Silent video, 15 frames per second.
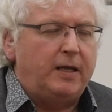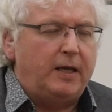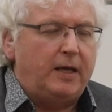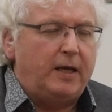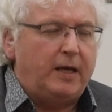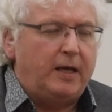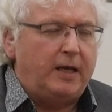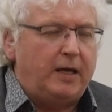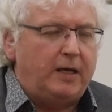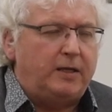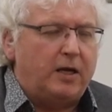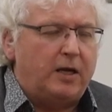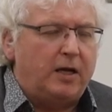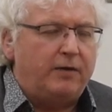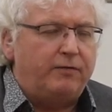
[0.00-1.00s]
at uh, uh,
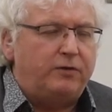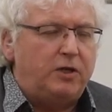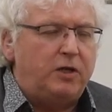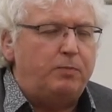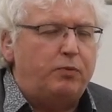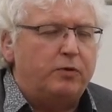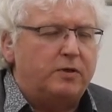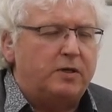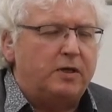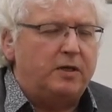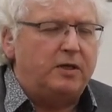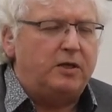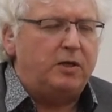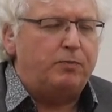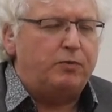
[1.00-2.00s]
the kind of deepest in
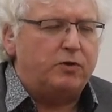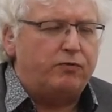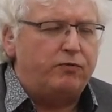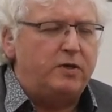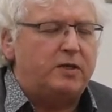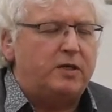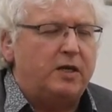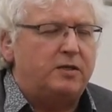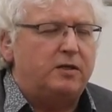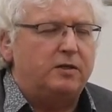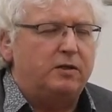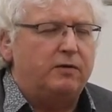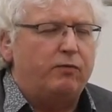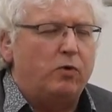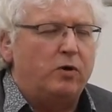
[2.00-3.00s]
the deepest
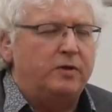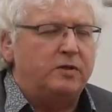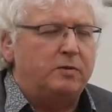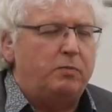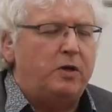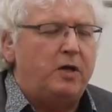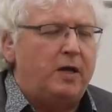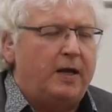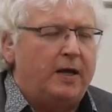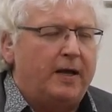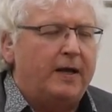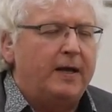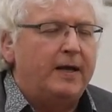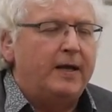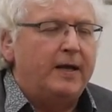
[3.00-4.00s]
recesses of one's being
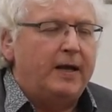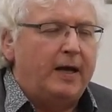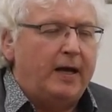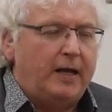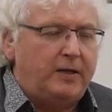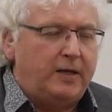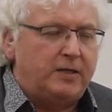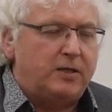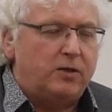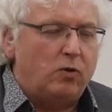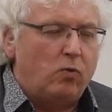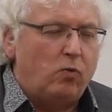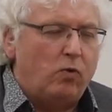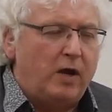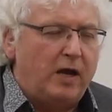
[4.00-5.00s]
this
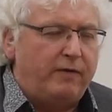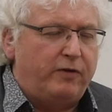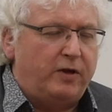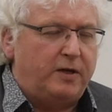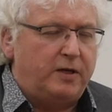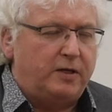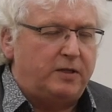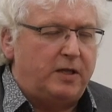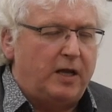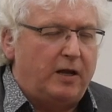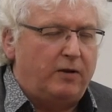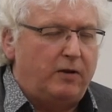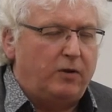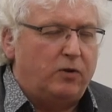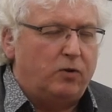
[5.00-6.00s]
way of
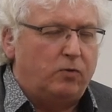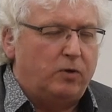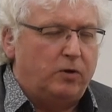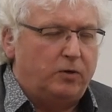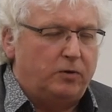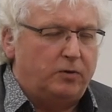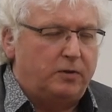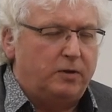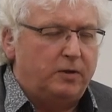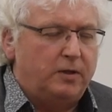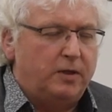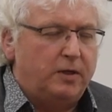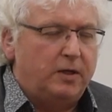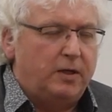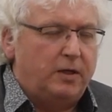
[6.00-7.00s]
understanding the world
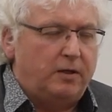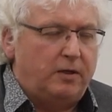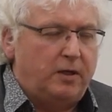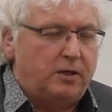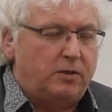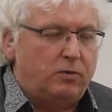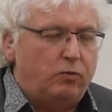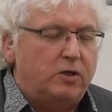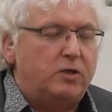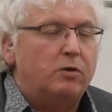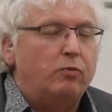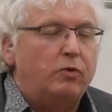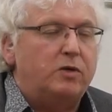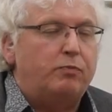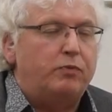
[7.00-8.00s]
this, which,
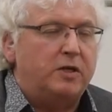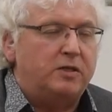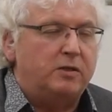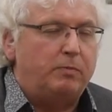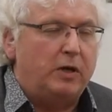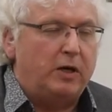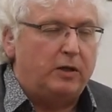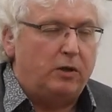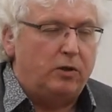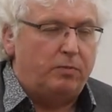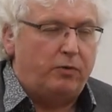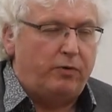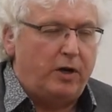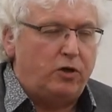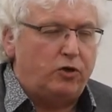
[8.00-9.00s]
which brings about
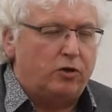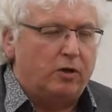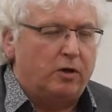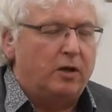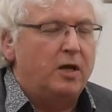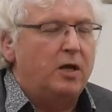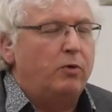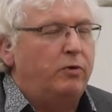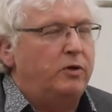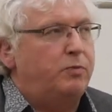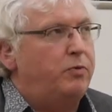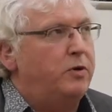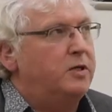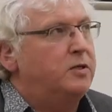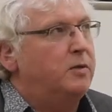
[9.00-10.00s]
liberation, which
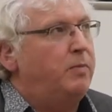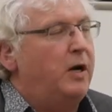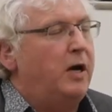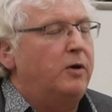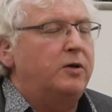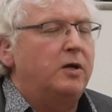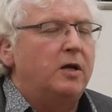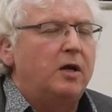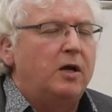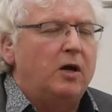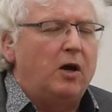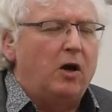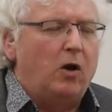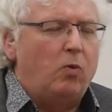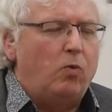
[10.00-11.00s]
brings about
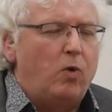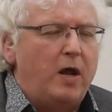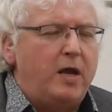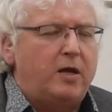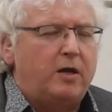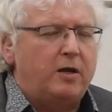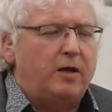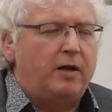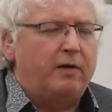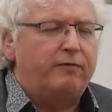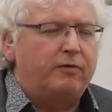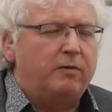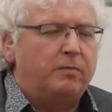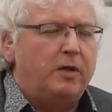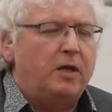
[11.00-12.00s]
awakening
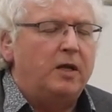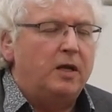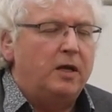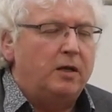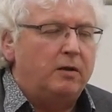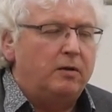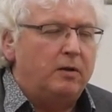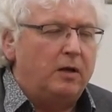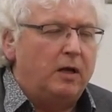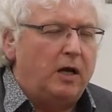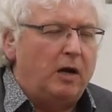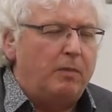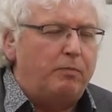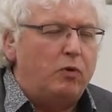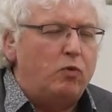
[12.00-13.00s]
from the
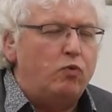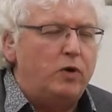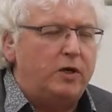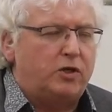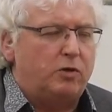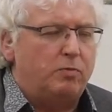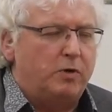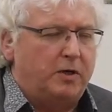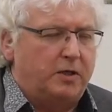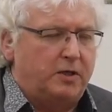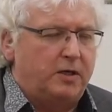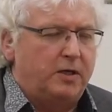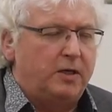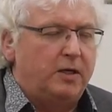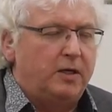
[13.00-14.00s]
uh,
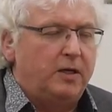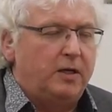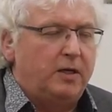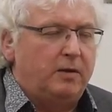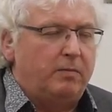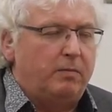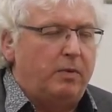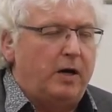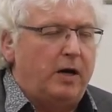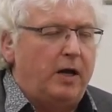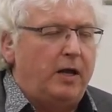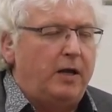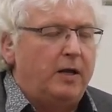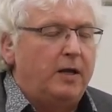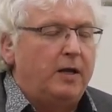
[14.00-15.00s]
bewitchment
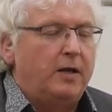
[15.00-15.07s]
by